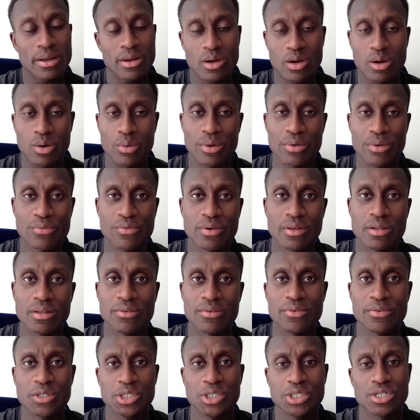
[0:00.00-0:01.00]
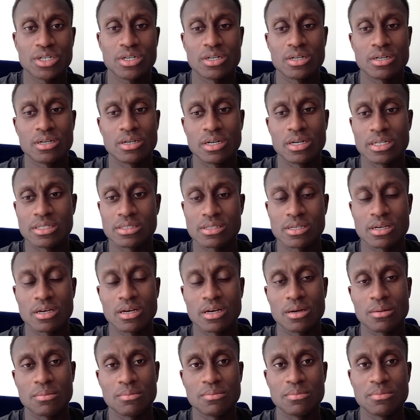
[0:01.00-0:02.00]
no, we feel it for sure. It's
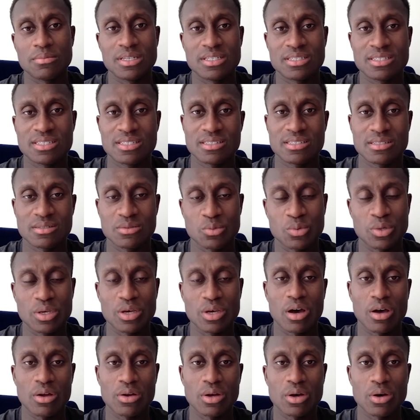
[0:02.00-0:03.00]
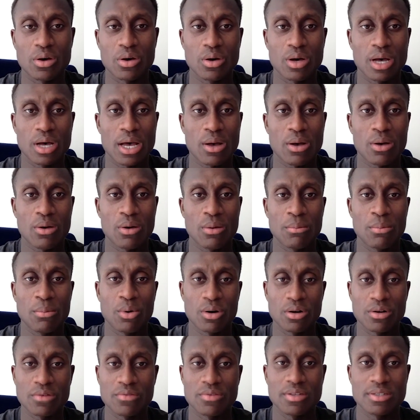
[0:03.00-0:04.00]
we all know how
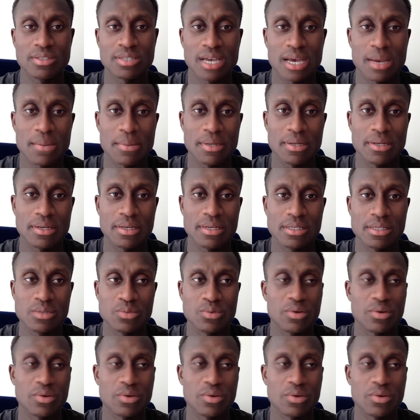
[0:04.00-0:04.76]
important a time it is.